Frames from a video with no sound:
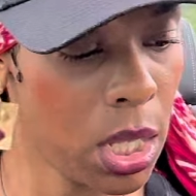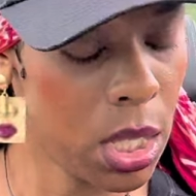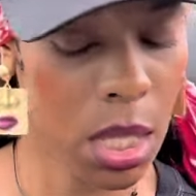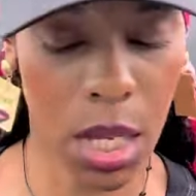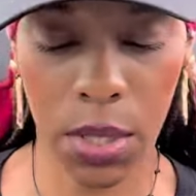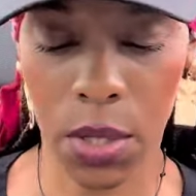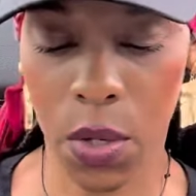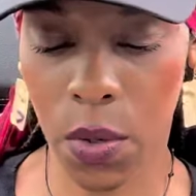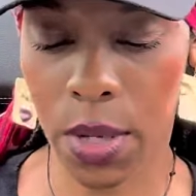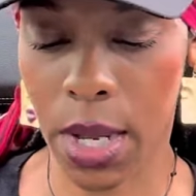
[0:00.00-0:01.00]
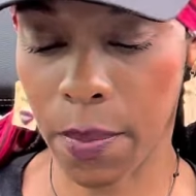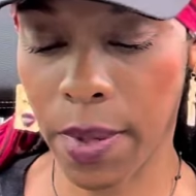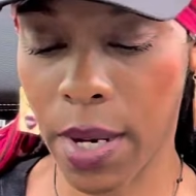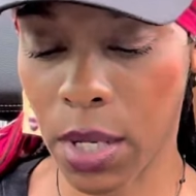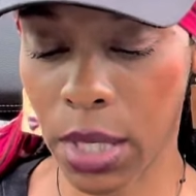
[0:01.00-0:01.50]
That is okay.
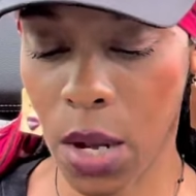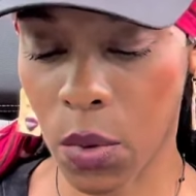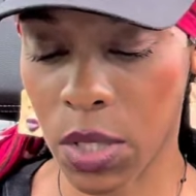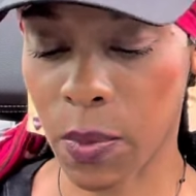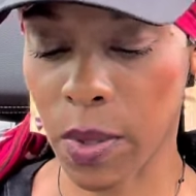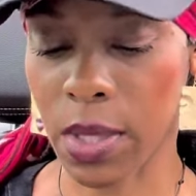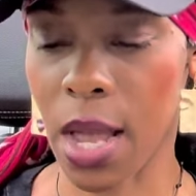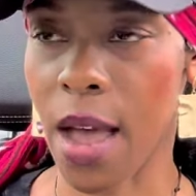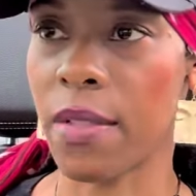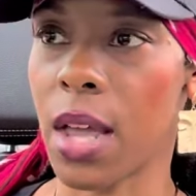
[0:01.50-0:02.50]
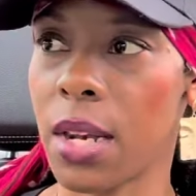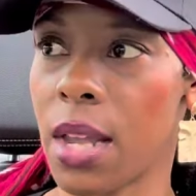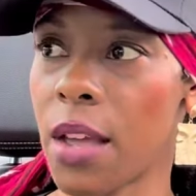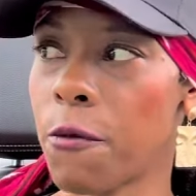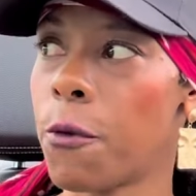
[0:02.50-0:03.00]
Apparently, I wasn't supposed to have that
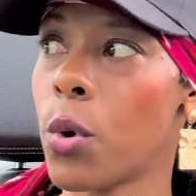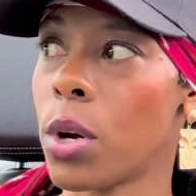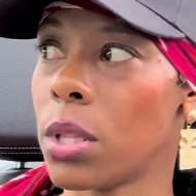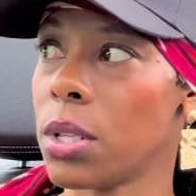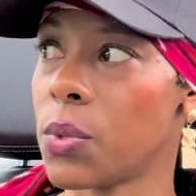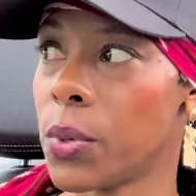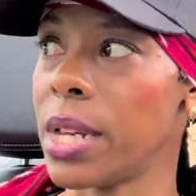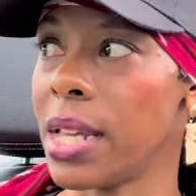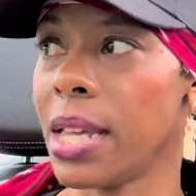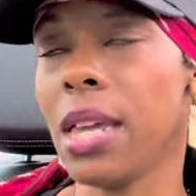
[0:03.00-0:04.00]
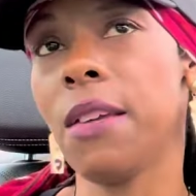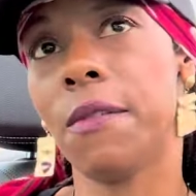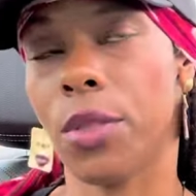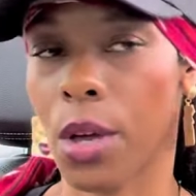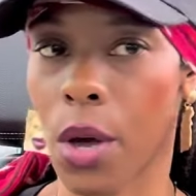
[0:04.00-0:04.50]
deck for this reading,
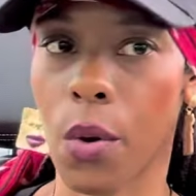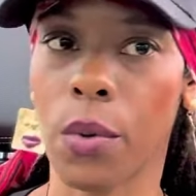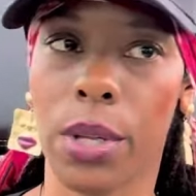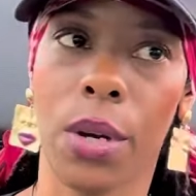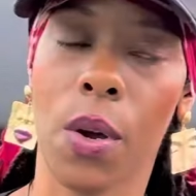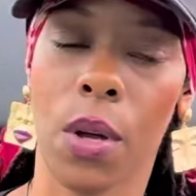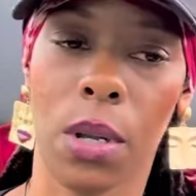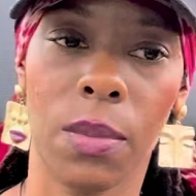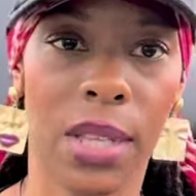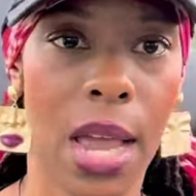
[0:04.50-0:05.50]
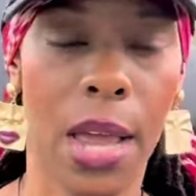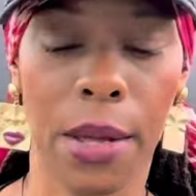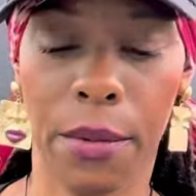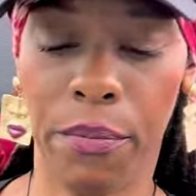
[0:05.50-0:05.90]
even though, you know what I'm saying?